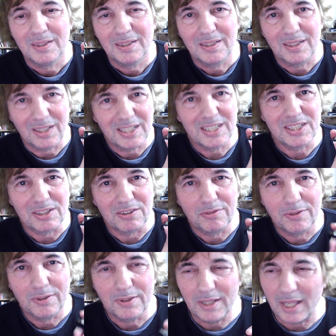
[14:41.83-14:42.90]
Kind of.
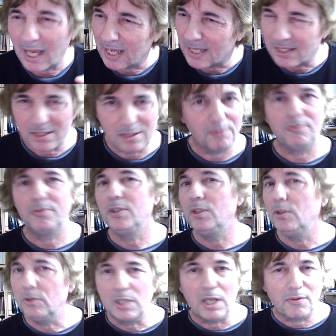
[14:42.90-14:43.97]
That's something
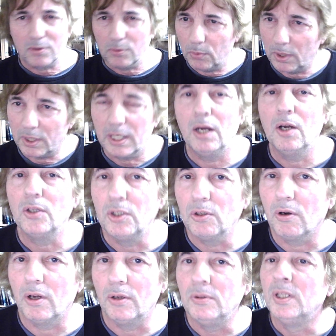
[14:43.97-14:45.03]
you'd have to work out on
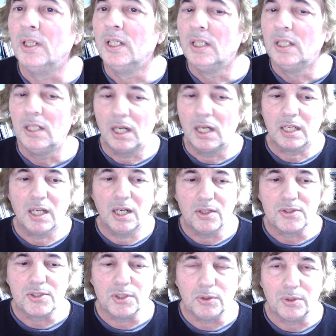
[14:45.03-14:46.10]
your own. I
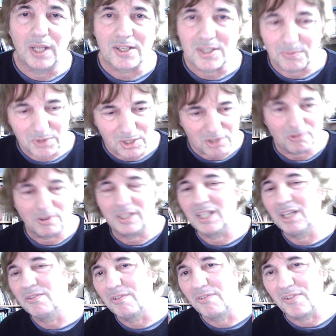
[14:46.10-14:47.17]
can't do that. So I'm just
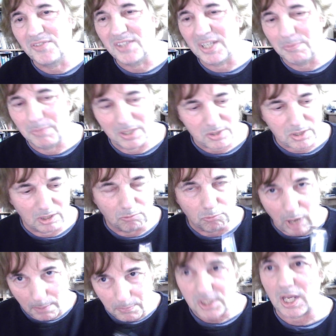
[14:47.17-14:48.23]
running over 15 minutes. Going to
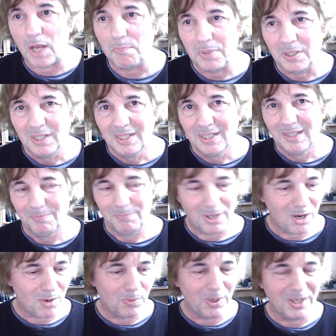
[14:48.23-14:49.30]
wrap this up.
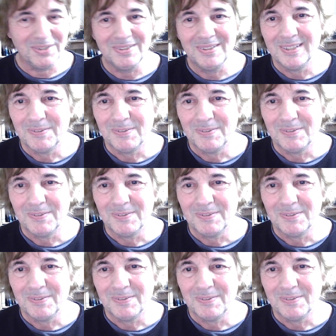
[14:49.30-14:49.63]
Part 1.